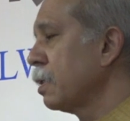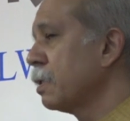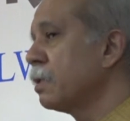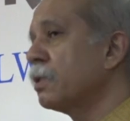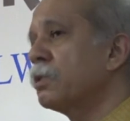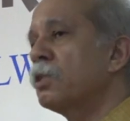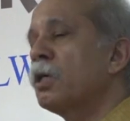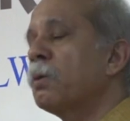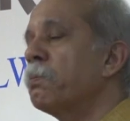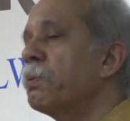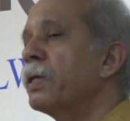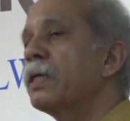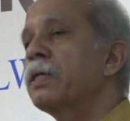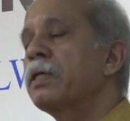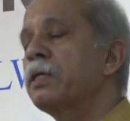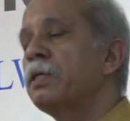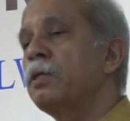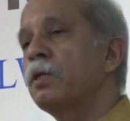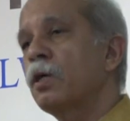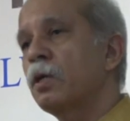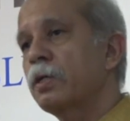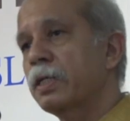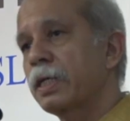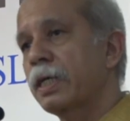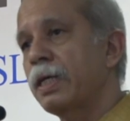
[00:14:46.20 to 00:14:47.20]
The topic did
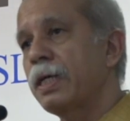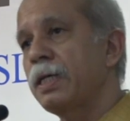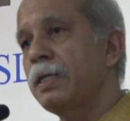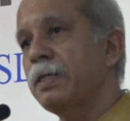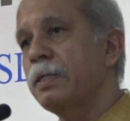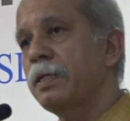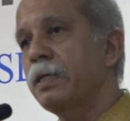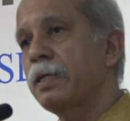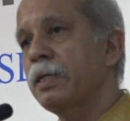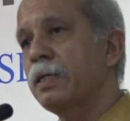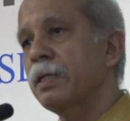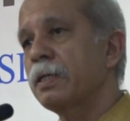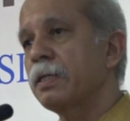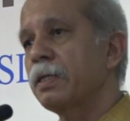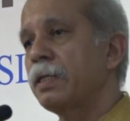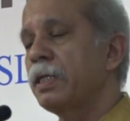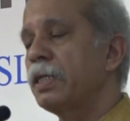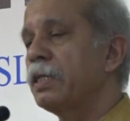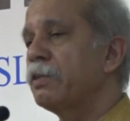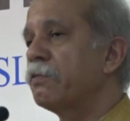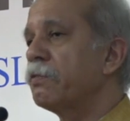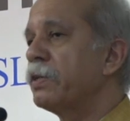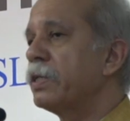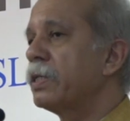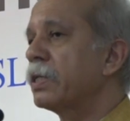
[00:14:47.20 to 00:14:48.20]
not end there.
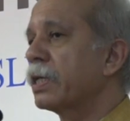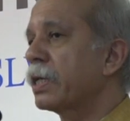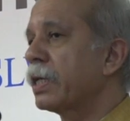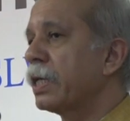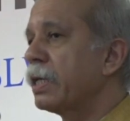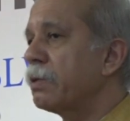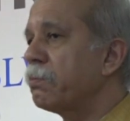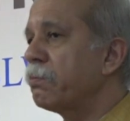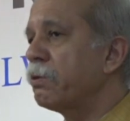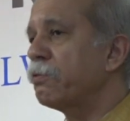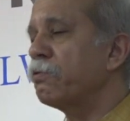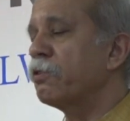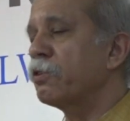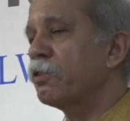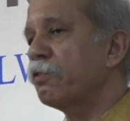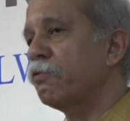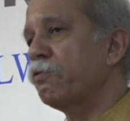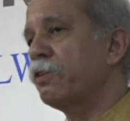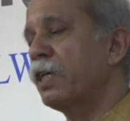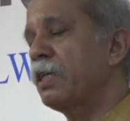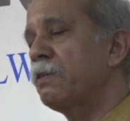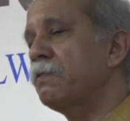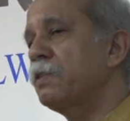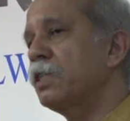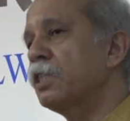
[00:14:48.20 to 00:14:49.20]
It went again before the
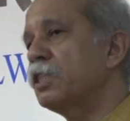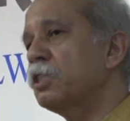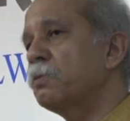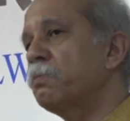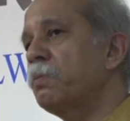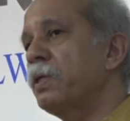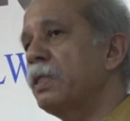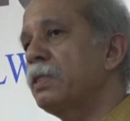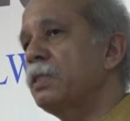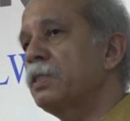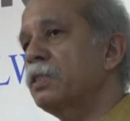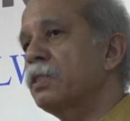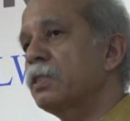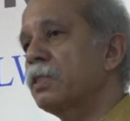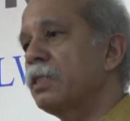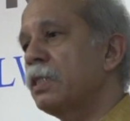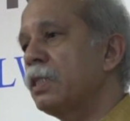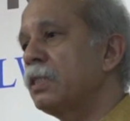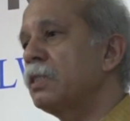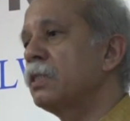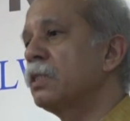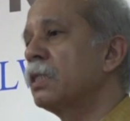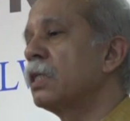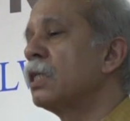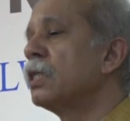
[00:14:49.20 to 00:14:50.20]
5-judge bench
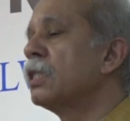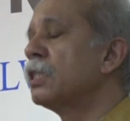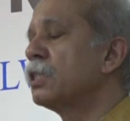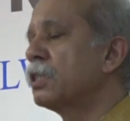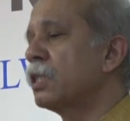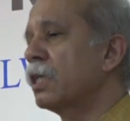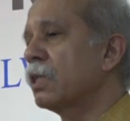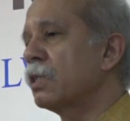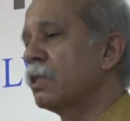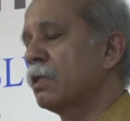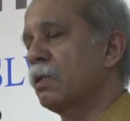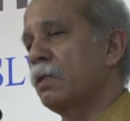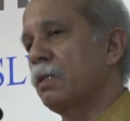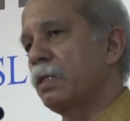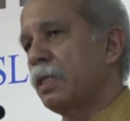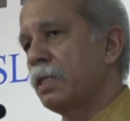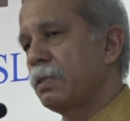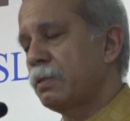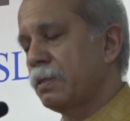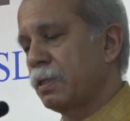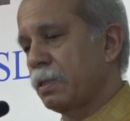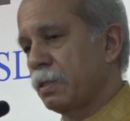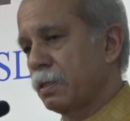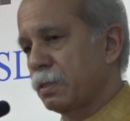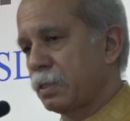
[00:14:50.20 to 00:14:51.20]
in
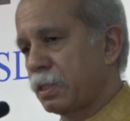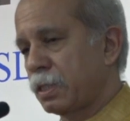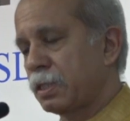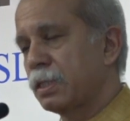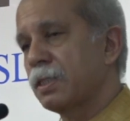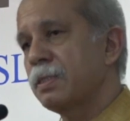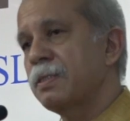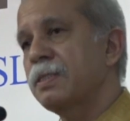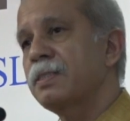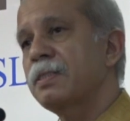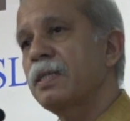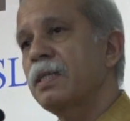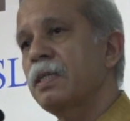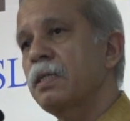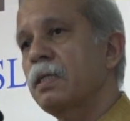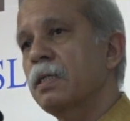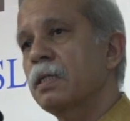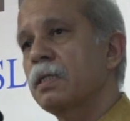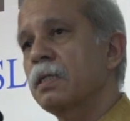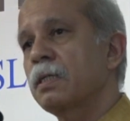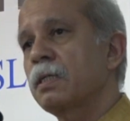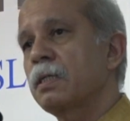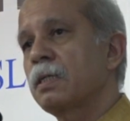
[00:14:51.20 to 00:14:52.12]
Sajan Singh.